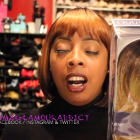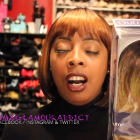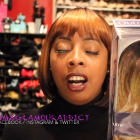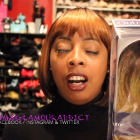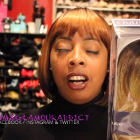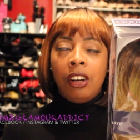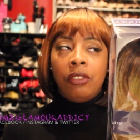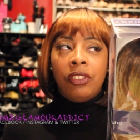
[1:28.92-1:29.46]

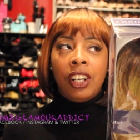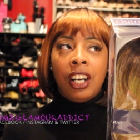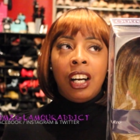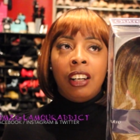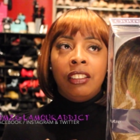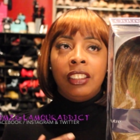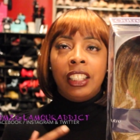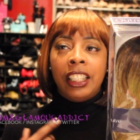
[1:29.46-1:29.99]
of
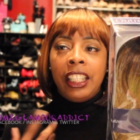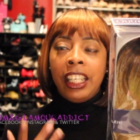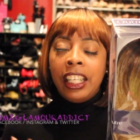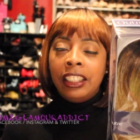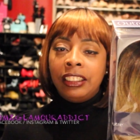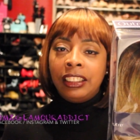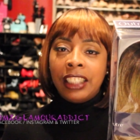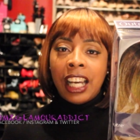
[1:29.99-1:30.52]
uh, a
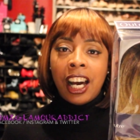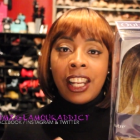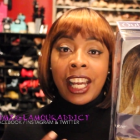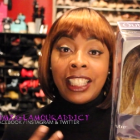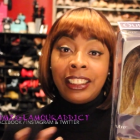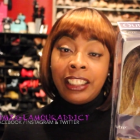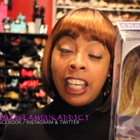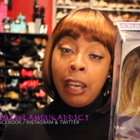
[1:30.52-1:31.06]
hairstyle
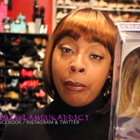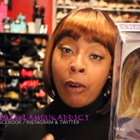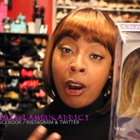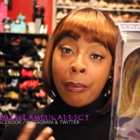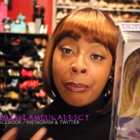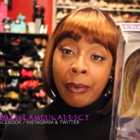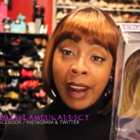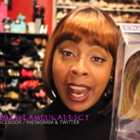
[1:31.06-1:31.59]
that
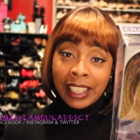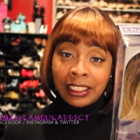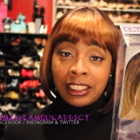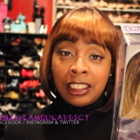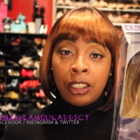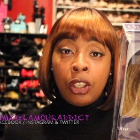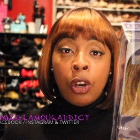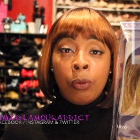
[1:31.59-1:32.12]
Tamar
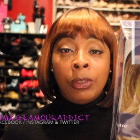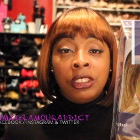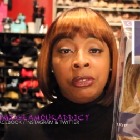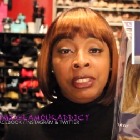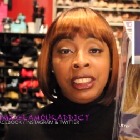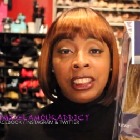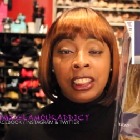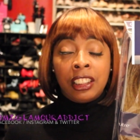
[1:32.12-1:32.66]
Braxton was
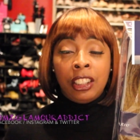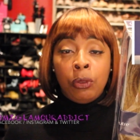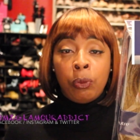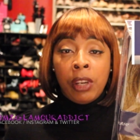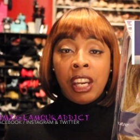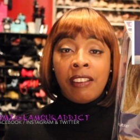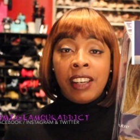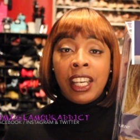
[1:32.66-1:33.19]
recently
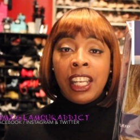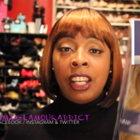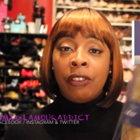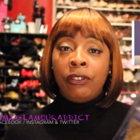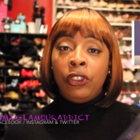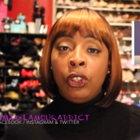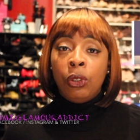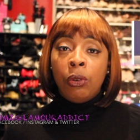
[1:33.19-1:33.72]
wearing and
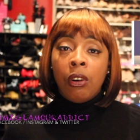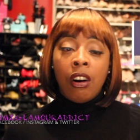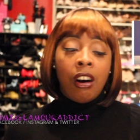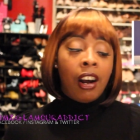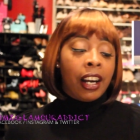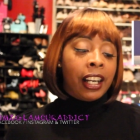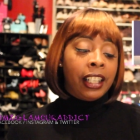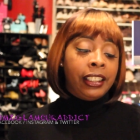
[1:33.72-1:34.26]
if you
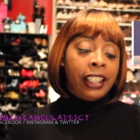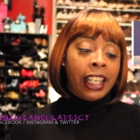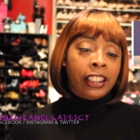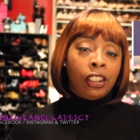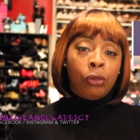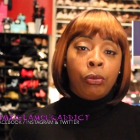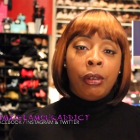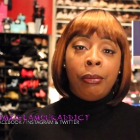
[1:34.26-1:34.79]
are
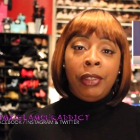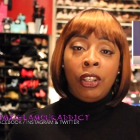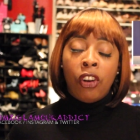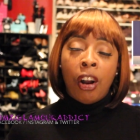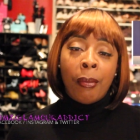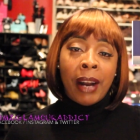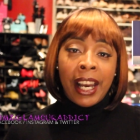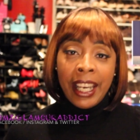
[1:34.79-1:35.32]
connected with me
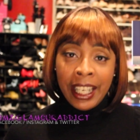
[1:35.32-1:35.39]
on my